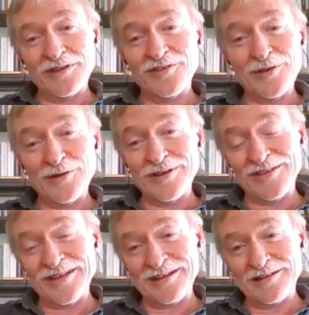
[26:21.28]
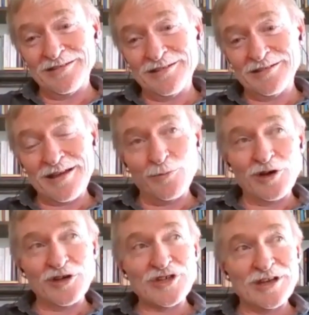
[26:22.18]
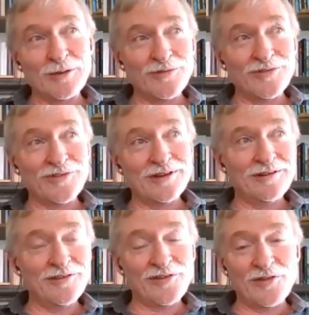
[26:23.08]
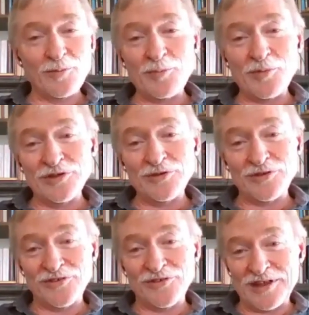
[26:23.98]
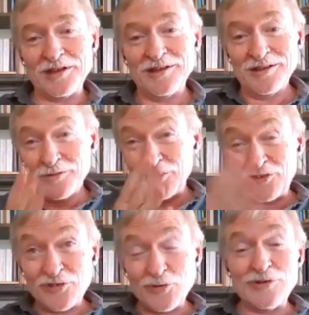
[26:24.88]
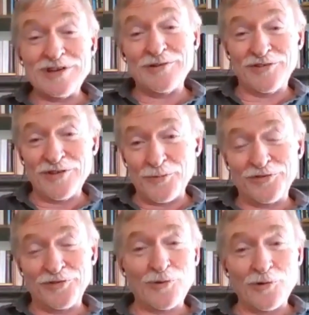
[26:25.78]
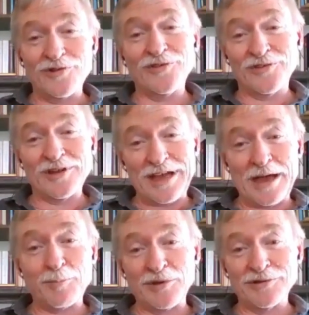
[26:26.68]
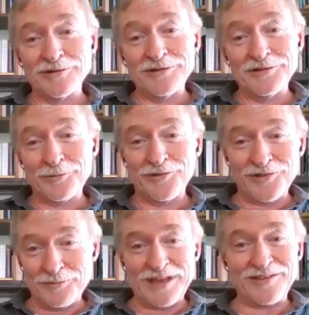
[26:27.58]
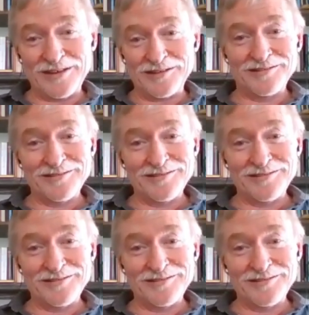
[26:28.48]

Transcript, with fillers: seriously. Mm-hmm. And Anwar Sheikh was there, and these other people. And you could study a two-year sequence of courses on capital. It was an amazing